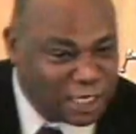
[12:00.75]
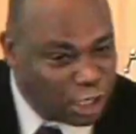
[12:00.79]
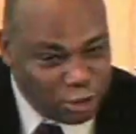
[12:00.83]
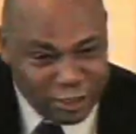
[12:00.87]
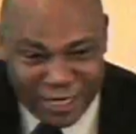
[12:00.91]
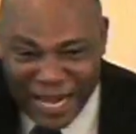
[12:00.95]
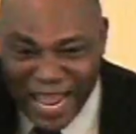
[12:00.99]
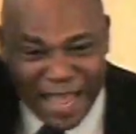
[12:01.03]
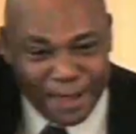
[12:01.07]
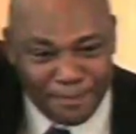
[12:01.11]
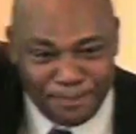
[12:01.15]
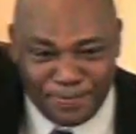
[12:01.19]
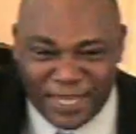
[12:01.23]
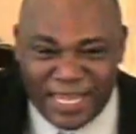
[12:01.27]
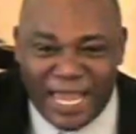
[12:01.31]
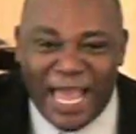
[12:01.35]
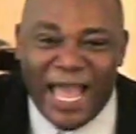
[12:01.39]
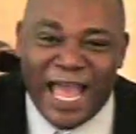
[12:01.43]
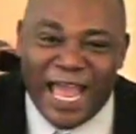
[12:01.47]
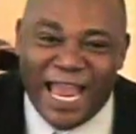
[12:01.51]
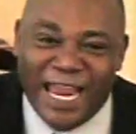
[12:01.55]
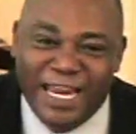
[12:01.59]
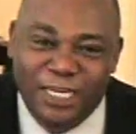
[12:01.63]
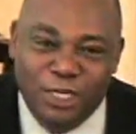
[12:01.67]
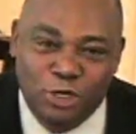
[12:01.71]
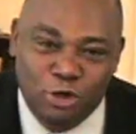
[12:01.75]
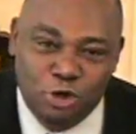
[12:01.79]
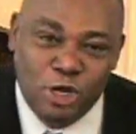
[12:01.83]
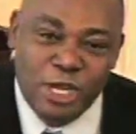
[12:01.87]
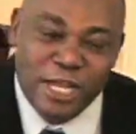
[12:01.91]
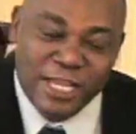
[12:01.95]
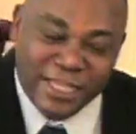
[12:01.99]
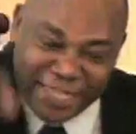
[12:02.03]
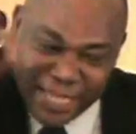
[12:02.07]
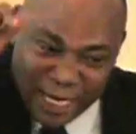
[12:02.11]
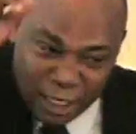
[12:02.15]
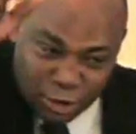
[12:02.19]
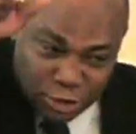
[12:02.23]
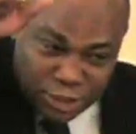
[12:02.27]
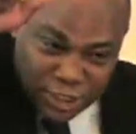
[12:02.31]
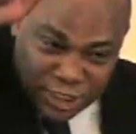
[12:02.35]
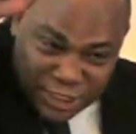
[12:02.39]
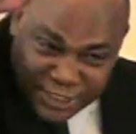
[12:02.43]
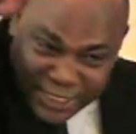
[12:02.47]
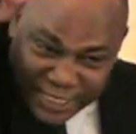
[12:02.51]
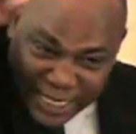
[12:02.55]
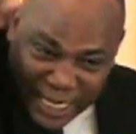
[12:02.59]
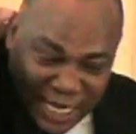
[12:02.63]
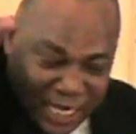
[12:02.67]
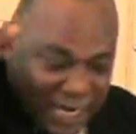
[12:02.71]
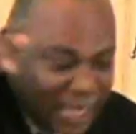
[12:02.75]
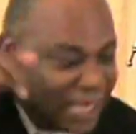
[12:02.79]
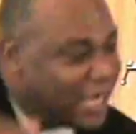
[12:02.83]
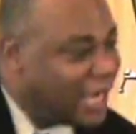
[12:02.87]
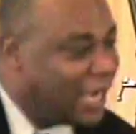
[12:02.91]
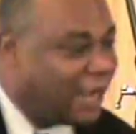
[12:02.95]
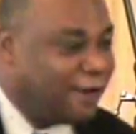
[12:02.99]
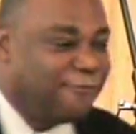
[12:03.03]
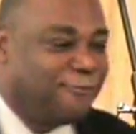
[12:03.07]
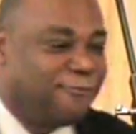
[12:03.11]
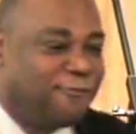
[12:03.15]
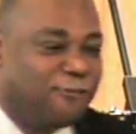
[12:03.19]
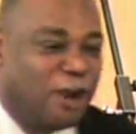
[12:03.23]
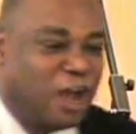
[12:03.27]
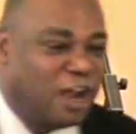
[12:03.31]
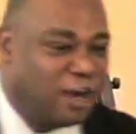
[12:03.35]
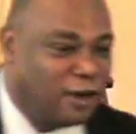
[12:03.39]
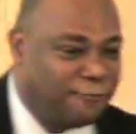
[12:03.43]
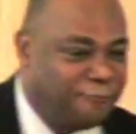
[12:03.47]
are not behind you, they're still in front